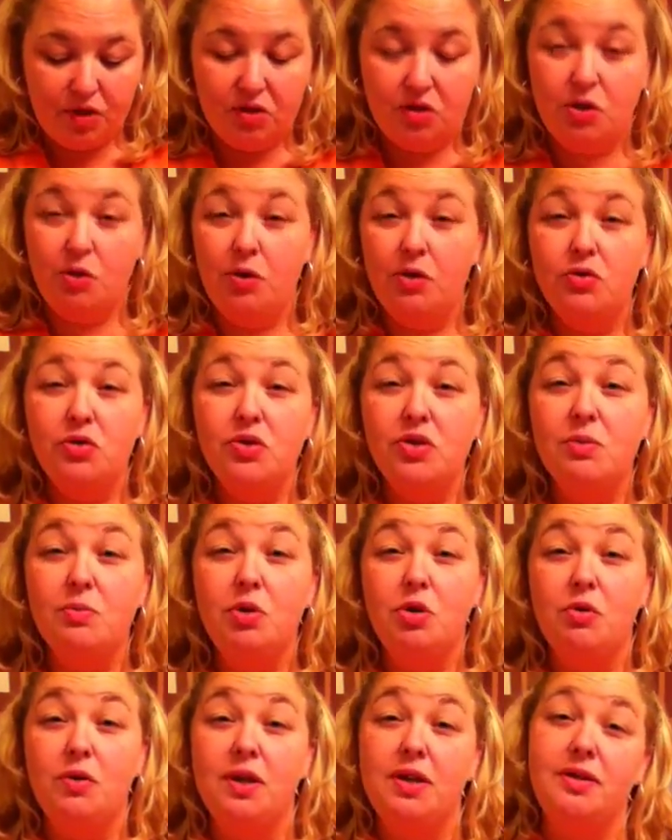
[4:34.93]
So those are some
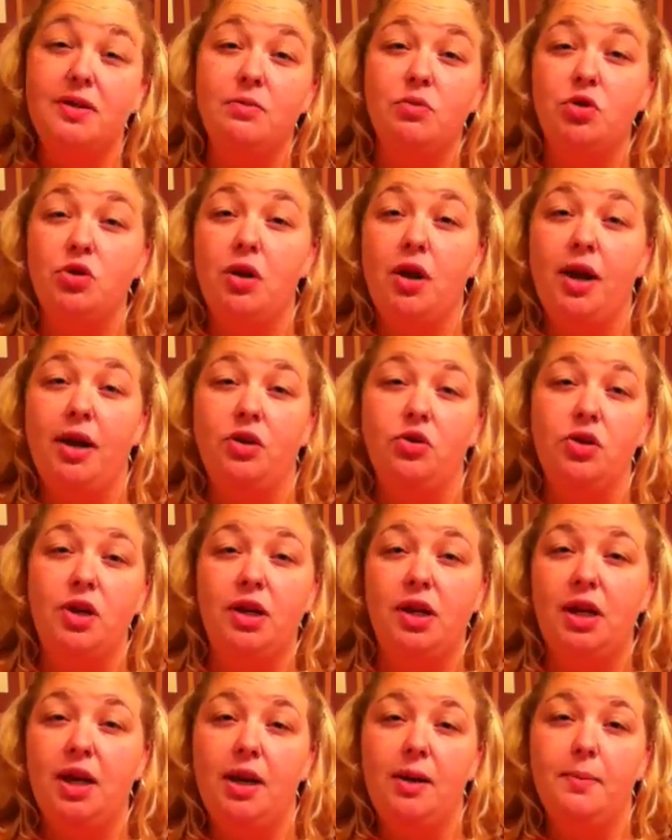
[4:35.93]
new things I'm trying
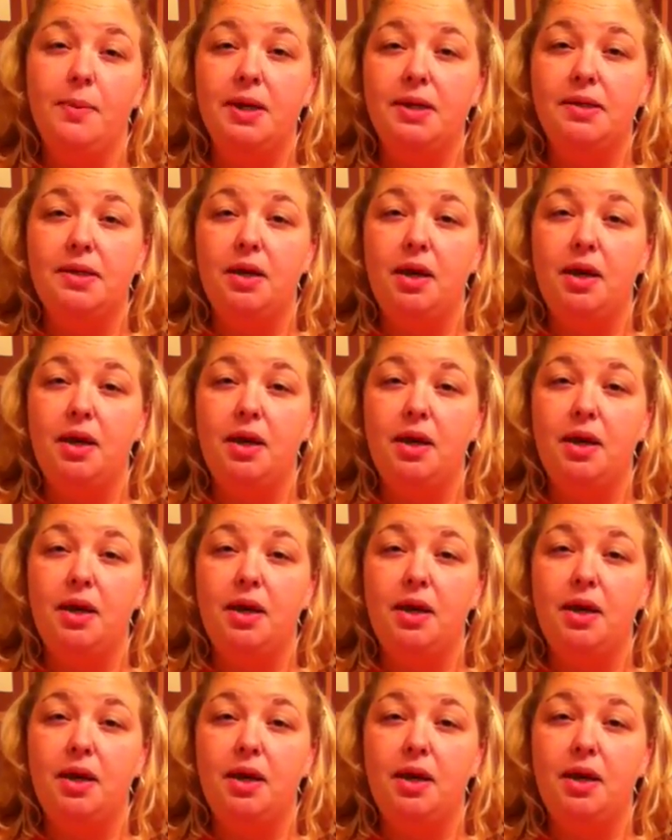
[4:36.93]
to kind of mix